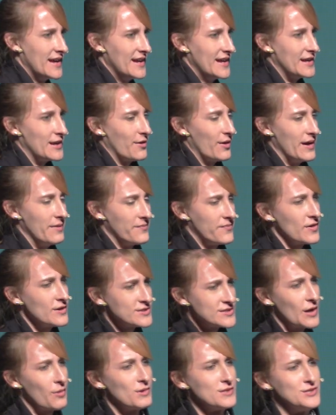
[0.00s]
You know, and
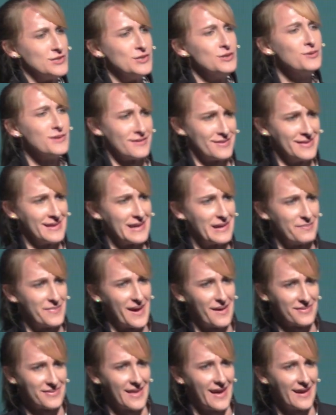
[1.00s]
first I want you to think
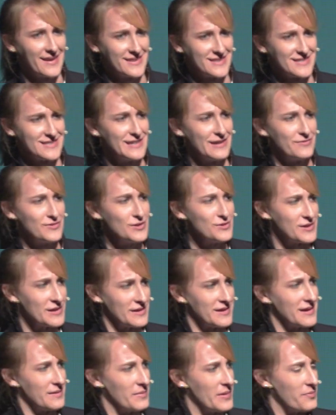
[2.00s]
about that and see if you can
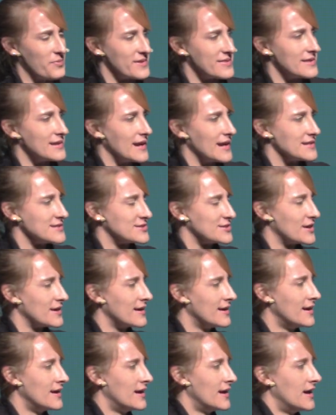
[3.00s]
come up with an answer.
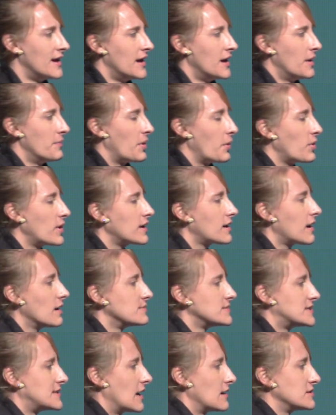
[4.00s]
But what it
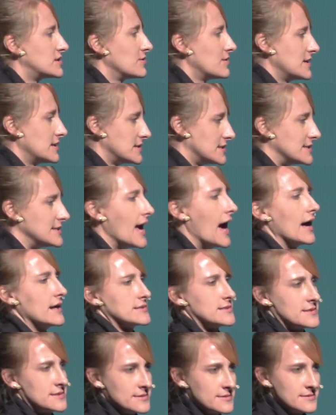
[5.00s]
comes down to is
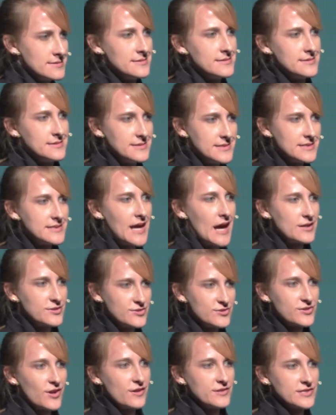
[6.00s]
yes,
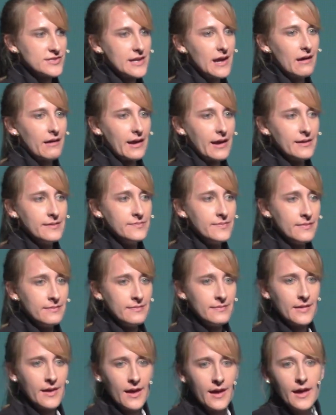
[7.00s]
disasters are scary.
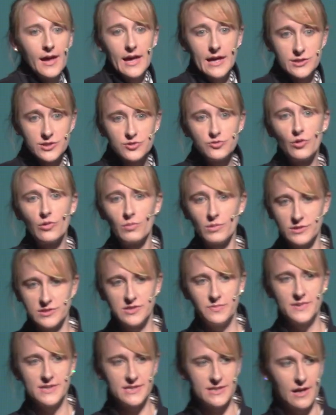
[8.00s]
It's normal
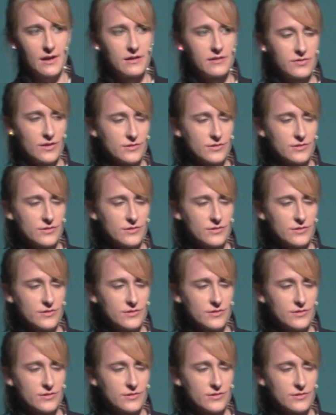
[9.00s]
to be scared in